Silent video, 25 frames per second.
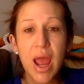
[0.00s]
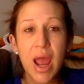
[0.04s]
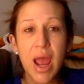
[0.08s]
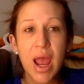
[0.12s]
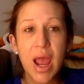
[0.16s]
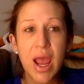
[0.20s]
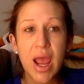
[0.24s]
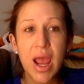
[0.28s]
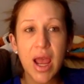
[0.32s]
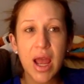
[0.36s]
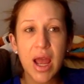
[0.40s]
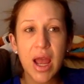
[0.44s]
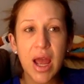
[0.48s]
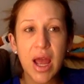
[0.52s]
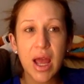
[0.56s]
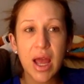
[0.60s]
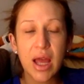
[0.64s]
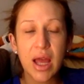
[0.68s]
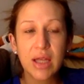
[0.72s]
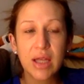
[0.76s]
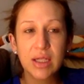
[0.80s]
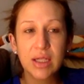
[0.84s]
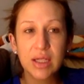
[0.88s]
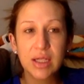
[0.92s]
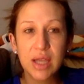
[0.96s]

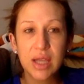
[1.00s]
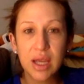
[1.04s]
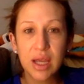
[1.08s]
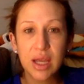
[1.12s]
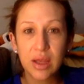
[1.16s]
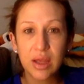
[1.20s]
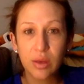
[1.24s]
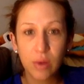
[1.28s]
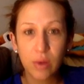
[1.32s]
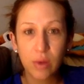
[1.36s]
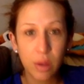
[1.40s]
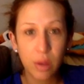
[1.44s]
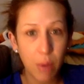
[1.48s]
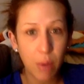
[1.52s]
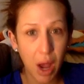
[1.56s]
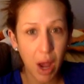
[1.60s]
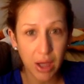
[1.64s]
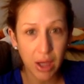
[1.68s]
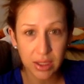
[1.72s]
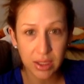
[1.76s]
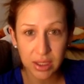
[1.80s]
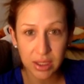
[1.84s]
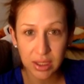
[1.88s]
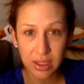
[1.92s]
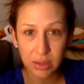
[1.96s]
and get 3
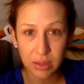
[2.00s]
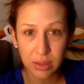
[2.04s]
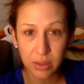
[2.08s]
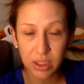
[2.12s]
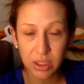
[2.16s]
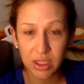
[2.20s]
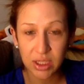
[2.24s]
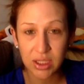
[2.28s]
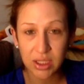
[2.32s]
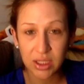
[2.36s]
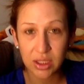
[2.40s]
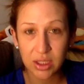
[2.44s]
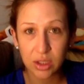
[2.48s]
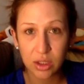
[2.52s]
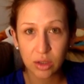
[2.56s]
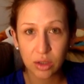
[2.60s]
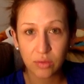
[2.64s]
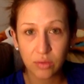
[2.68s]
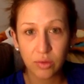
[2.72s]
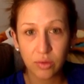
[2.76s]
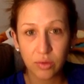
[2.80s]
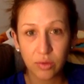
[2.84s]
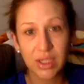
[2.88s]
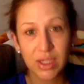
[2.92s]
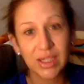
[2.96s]
boxes, which is 2
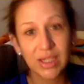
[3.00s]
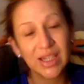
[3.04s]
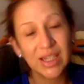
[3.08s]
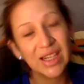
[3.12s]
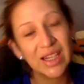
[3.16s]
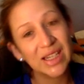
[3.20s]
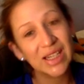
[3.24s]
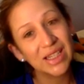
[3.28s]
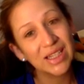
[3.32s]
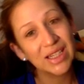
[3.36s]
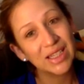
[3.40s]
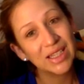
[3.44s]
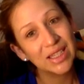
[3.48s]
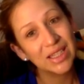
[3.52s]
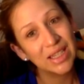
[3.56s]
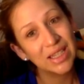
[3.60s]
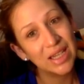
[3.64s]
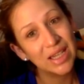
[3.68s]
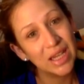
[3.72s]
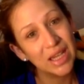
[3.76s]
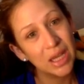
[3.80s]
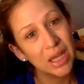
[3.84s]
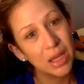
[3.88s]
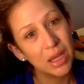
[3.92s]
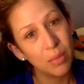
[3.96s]
for
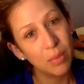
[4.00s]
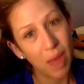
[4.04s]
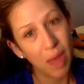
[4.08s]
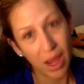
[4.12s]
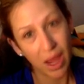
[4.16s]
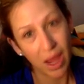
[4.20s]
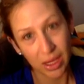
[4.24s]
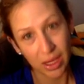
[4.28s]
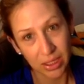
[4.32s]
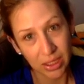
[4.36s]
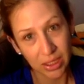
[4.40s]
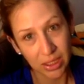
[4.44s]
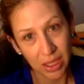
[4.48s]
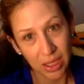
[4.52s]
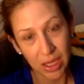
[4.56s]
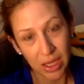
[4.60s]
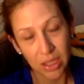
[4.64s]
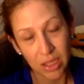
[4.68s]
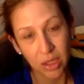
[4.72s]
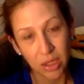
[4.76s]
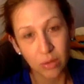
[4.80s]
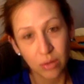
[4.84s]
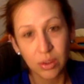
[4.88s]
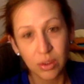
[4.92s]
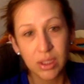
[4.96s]
60 packets of
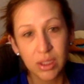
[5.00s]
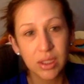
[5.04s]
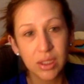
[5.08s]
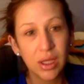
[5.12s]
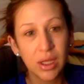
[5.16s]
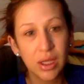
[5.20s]
ketones.